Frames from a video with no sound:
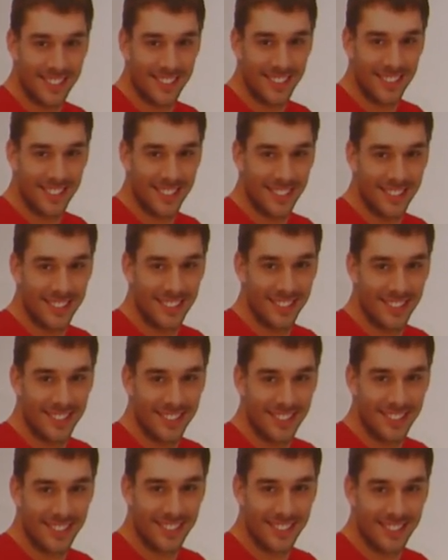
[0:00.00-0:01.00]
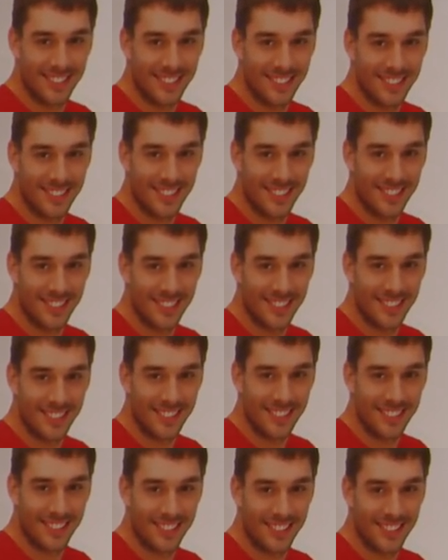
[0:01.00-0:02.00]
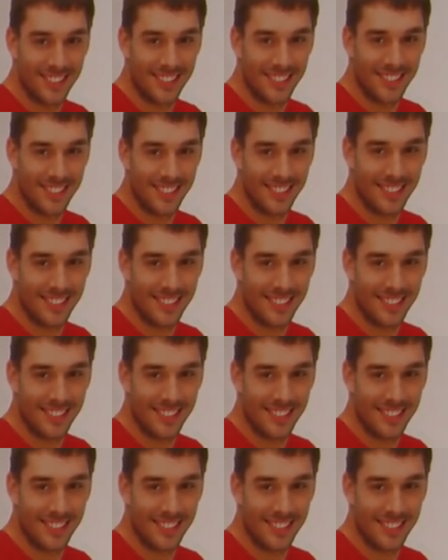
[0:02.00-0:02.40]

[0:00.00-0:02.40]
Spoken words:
The person shown says nothing.